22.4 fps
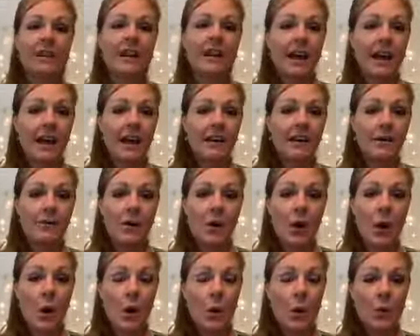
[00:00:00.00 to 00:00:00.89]
and you
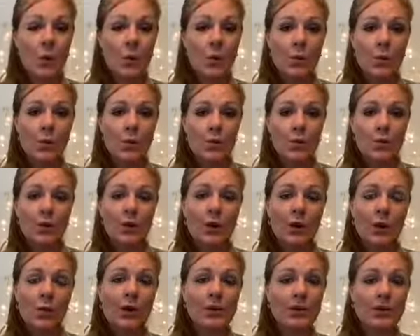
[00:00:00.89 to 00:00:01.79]
know
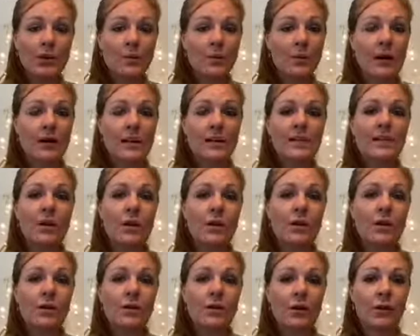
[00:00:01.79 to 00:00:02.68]
what your body's
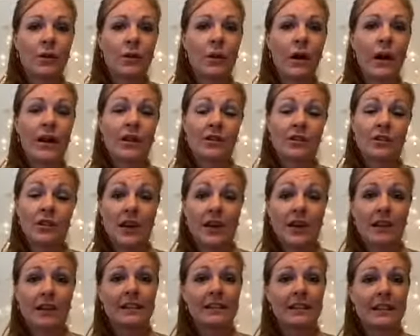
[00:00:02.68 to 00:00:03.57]
going through
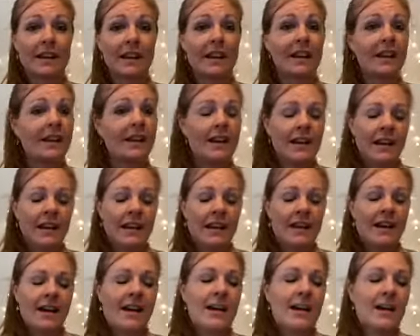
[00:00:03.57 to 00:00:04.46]
energetically,
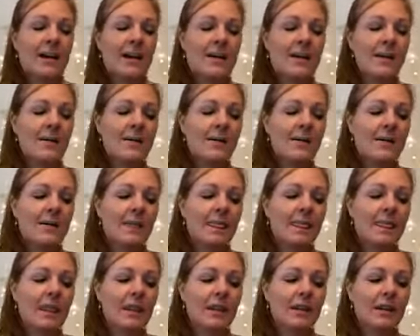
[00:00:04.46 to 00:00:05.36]

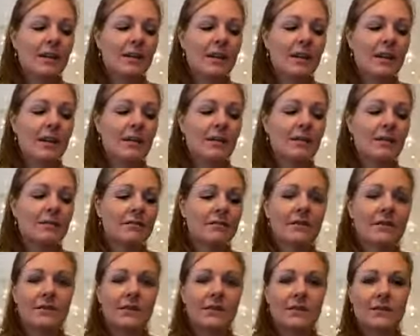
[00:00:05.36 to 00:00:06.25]
then you can,
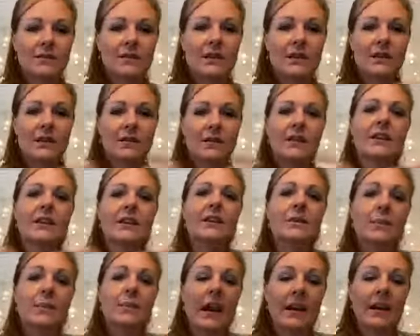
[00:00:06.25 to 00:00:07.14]

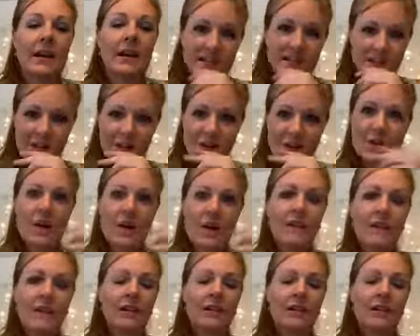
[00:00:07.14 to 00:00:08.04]
express
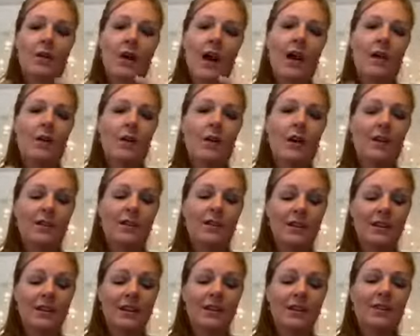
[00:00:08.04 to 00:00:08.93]
however
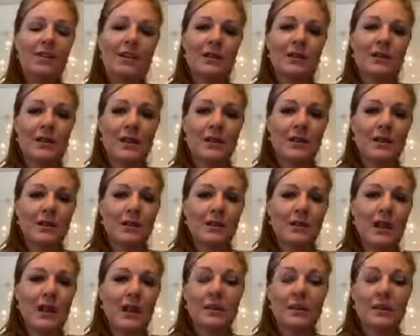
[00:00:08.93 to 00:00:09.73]
you need to express yourself.